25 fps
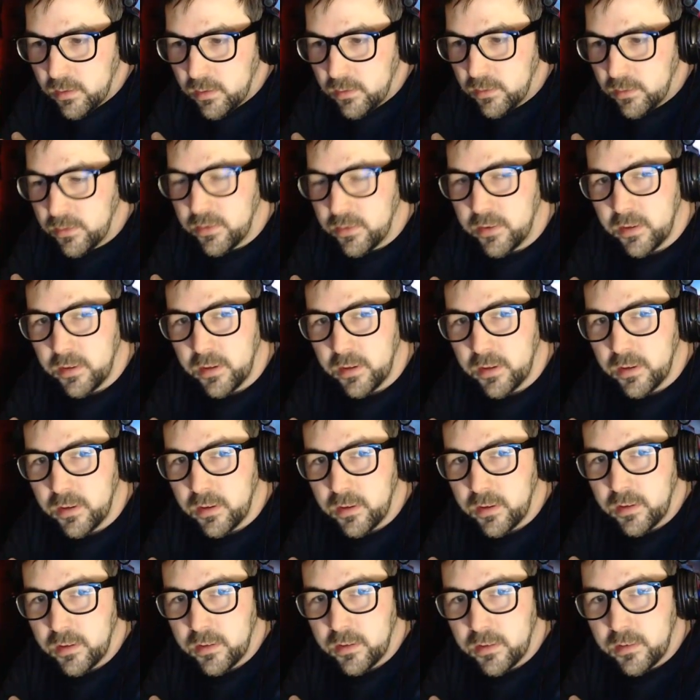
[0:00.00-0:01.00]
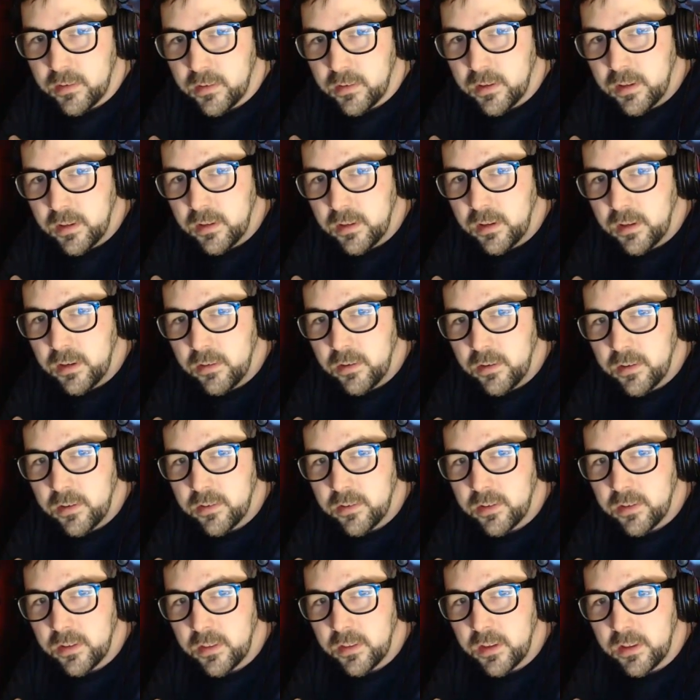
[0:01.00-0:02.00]
just the
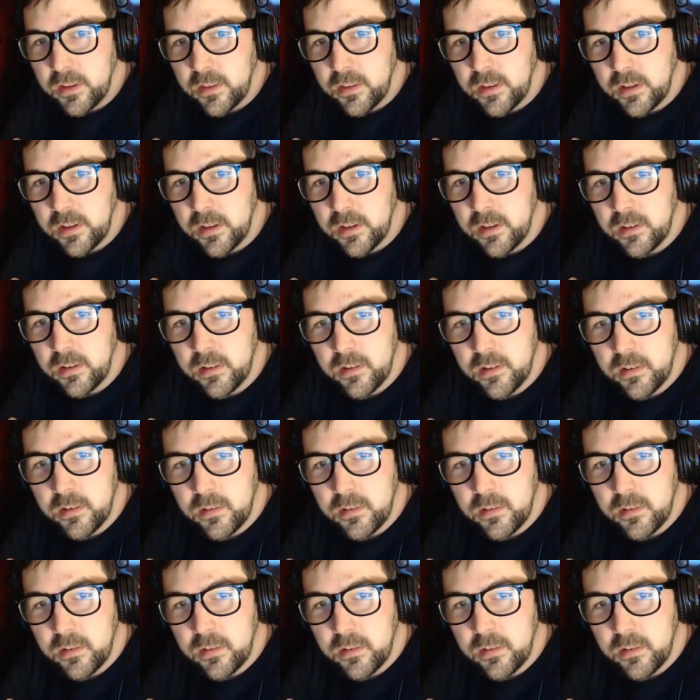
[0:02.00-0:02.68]
interesting thing that